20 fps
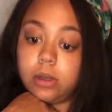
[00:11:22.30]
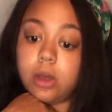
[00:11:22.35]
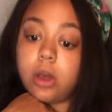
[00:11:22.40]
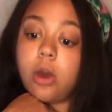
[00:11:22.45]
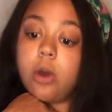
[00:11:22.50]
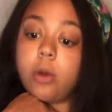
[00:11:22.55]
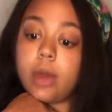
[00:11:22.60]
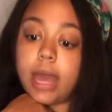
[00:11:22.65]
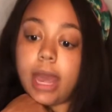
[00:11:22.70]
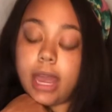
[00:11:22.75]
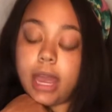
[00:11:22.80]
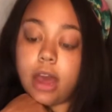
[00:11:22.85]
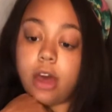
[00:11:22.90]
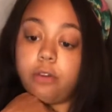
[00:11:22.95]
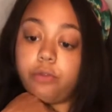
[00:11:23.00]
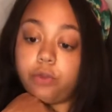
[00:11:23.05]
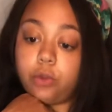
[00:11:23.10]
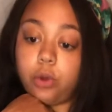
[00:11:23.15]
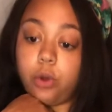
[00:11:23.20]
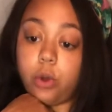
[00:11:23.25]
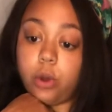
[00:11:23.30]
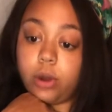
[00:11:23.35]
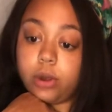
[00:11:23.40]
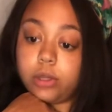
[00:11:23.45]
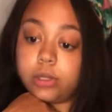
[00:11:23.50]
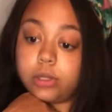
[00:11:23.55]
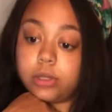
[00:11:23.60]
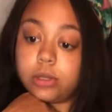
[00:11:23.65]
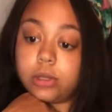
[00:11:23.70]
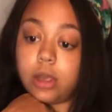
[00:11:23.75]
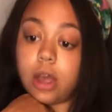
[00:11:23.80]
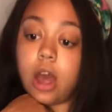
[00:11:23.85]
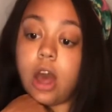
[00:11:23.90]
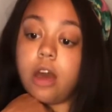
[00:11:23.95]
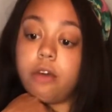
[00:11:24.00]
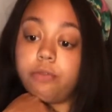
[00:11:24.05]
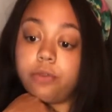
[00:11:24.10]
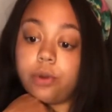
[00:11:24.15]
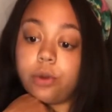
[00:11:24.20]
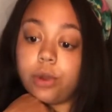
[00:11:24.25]
Okay, of course.
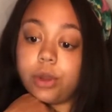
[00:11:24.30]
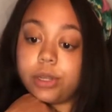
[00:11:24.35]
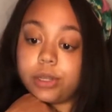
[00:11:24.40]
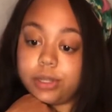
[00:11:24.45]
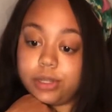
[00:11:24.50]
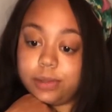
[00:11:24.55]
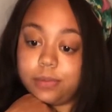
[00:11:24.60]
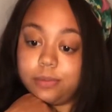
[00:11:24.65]
Of course.